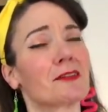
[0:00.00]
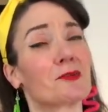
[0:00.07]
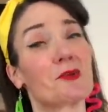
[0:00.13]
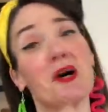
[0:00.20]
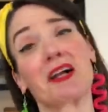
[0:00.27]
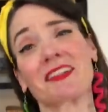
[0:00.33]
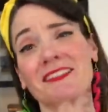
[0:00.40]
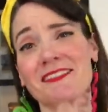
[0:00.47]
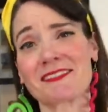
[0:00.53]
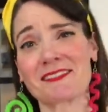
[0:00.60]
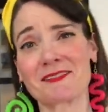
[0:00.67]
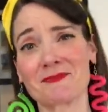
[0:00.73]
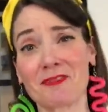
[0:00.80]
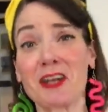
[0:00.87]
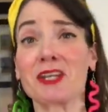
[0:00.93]
Well,
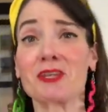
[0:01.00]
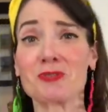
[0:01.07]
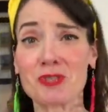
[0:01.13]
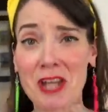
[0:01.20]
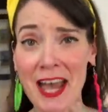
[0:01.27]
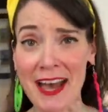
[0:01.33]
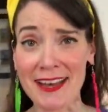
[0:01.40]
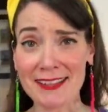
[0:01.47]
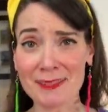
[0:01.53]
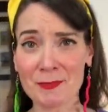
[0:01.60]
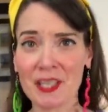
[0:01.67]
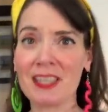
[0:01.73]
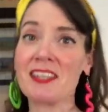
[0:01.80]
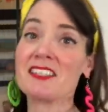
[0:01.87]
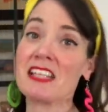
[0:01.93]
it's funny you should ask
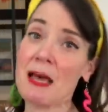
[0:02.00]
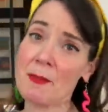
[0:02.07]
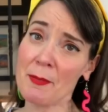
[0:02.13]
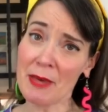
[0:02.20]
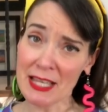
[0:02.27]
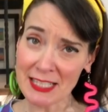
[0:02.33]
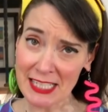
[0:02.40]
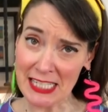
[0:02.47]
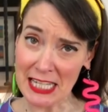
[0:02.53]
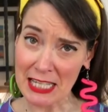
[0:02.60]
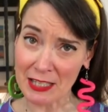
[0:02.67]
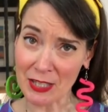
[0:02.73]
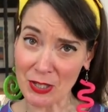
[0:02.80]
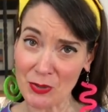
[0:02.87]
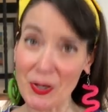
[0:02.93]
because I'm about to
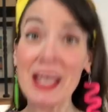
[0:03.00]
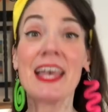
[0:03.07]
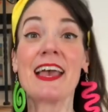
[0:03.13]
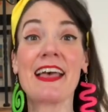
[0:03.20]
tell you.